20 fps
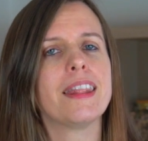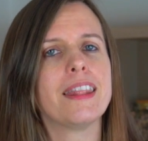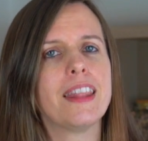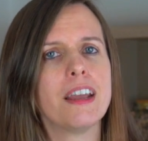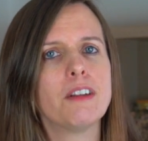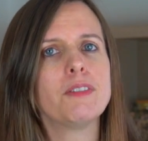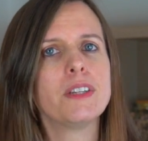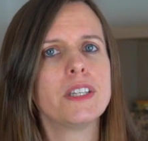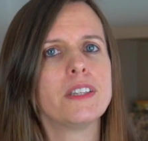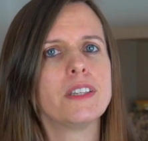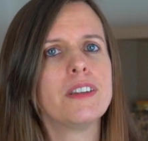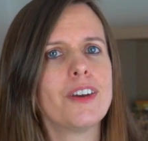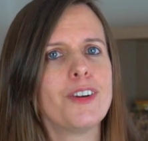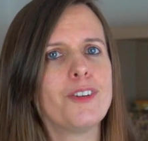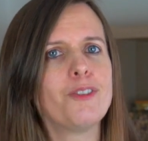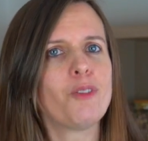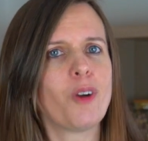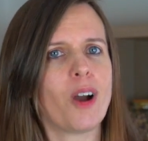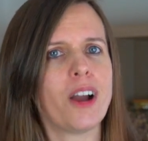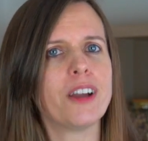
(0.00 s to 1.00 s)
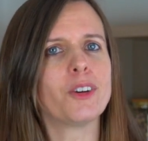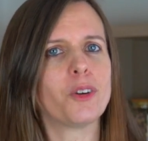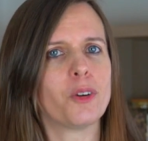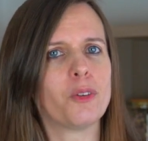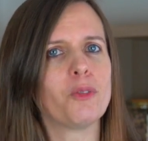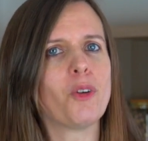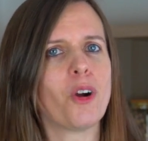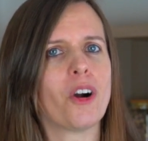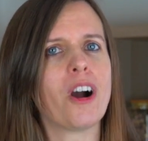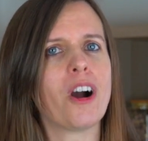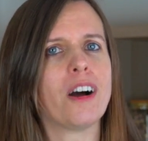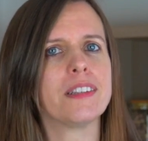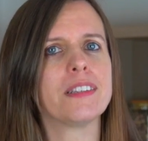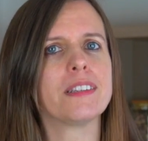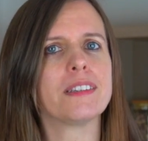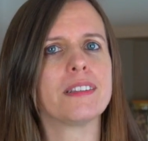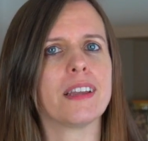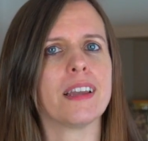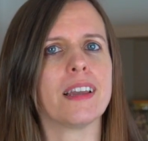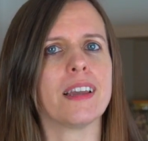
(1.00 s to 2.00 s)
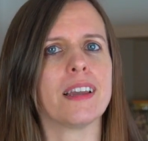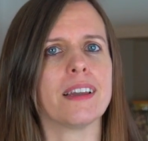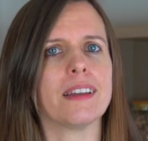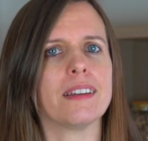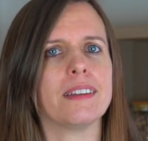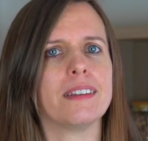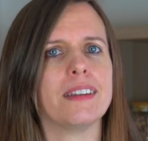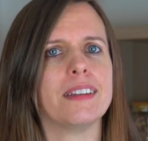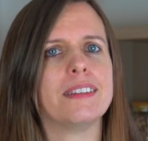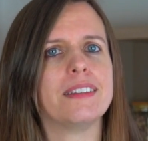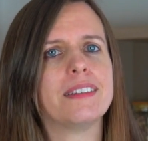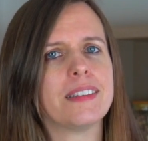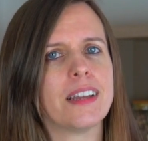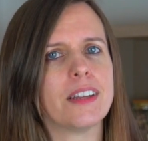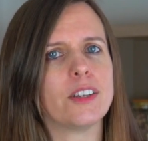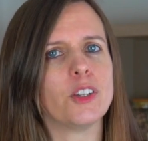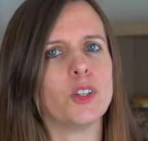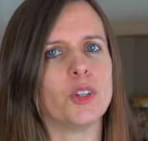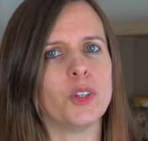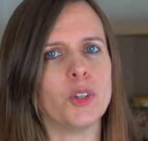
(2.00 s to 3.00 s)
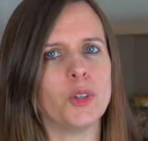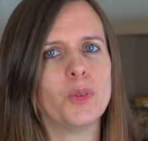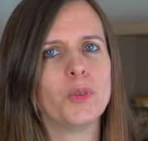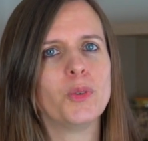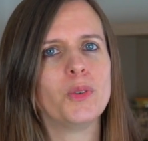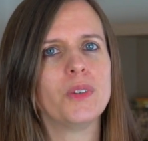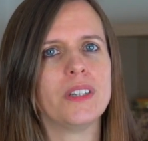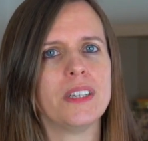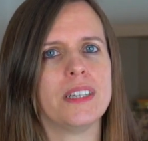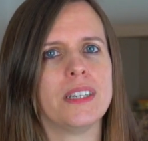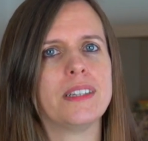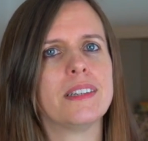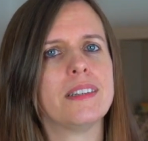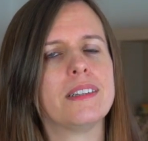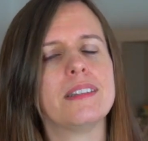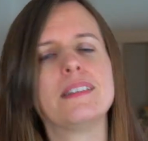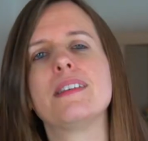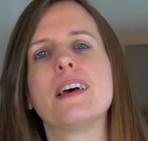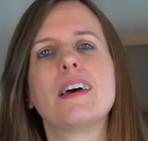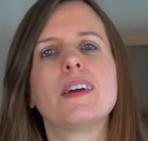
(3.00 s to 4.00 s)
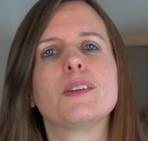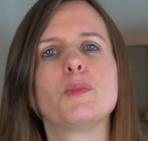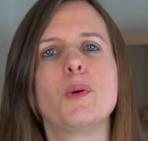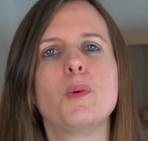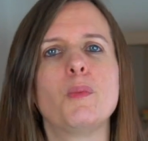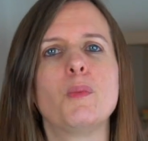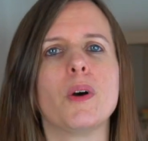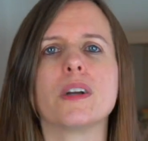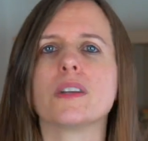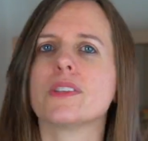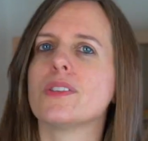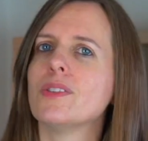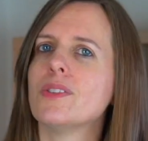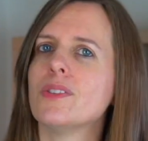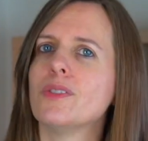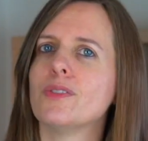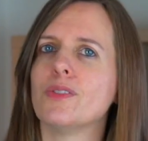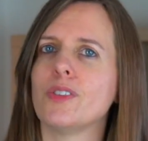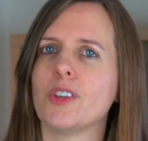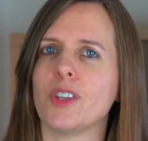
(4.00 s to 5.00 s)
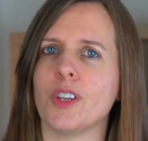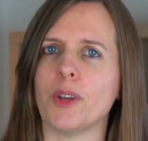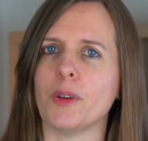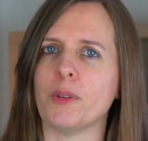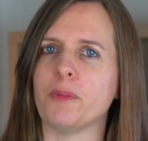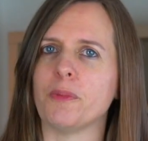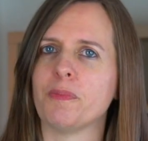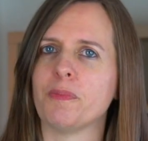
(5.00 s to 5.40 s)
There is no right or wrong answer here. Instead, you need to decide what works for you.